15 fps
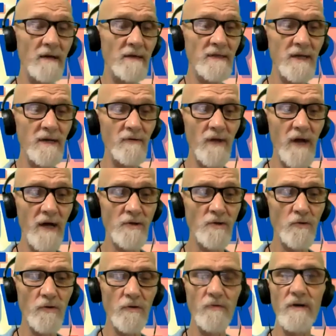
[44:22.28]
a single natural
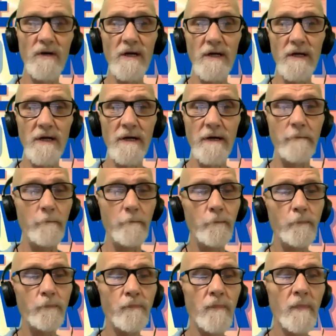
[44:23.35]
ingredient in
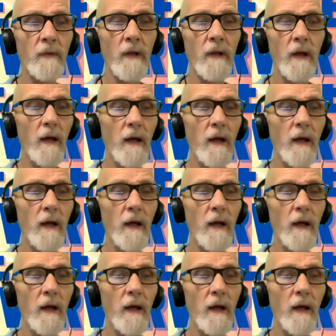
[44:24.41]
it.